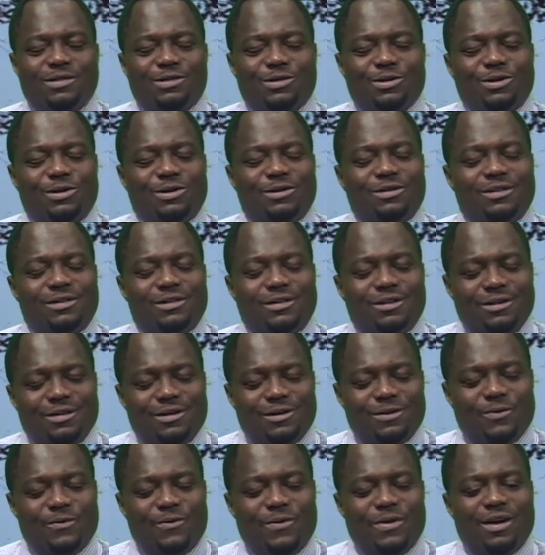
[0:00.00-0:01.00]
So
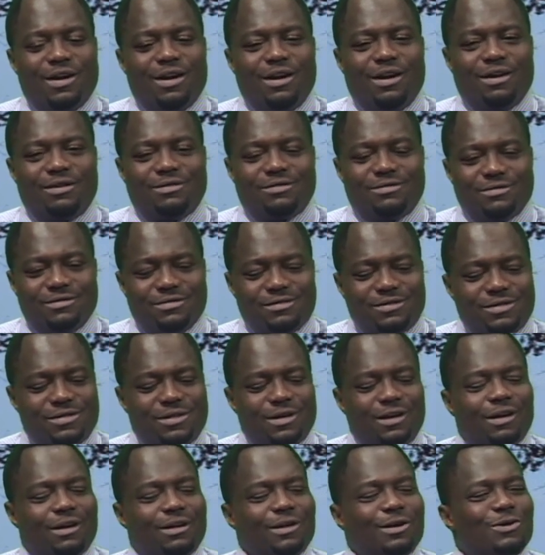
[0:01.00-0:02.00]
we are
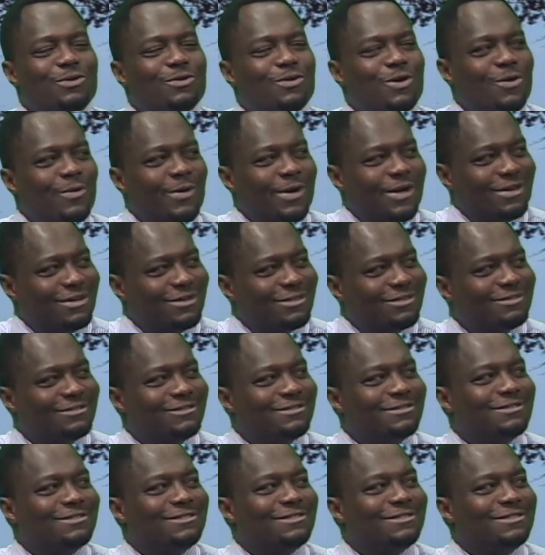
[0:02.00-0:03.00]
steadily growing
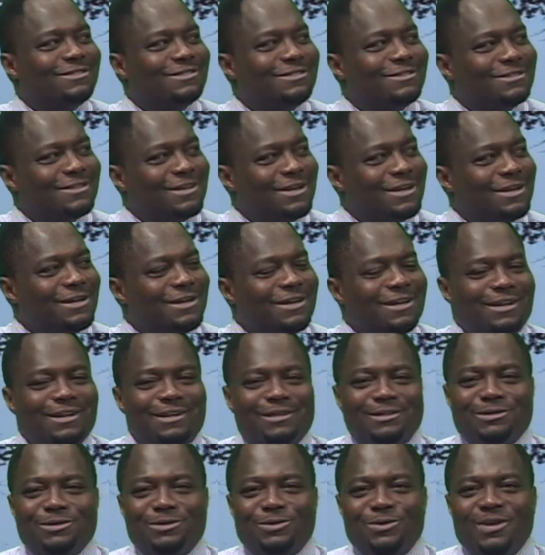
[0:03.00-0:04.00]
and
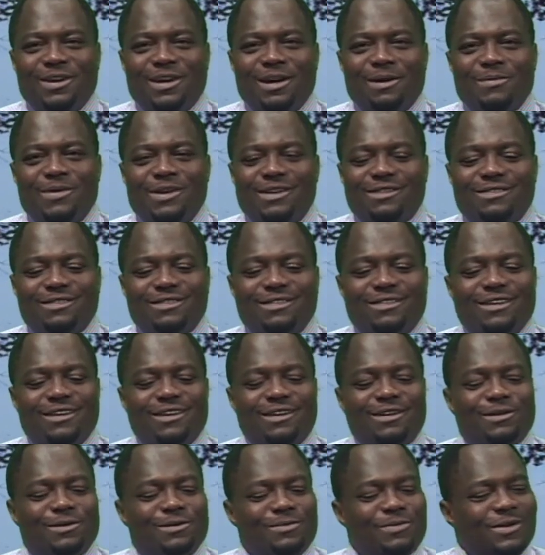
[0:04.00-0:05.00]
uh, doing amazing
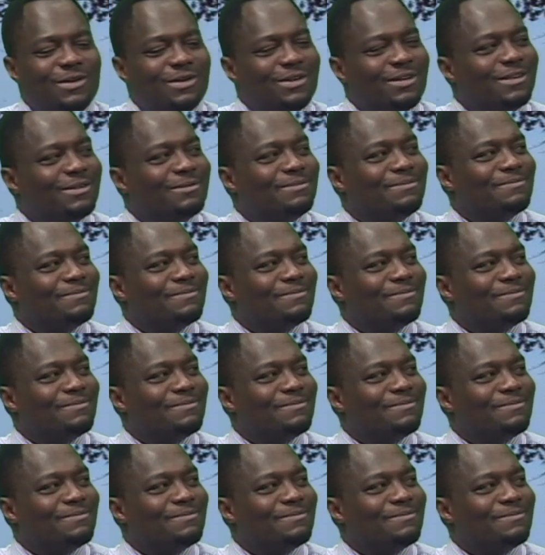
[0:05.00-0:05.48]
things in the community.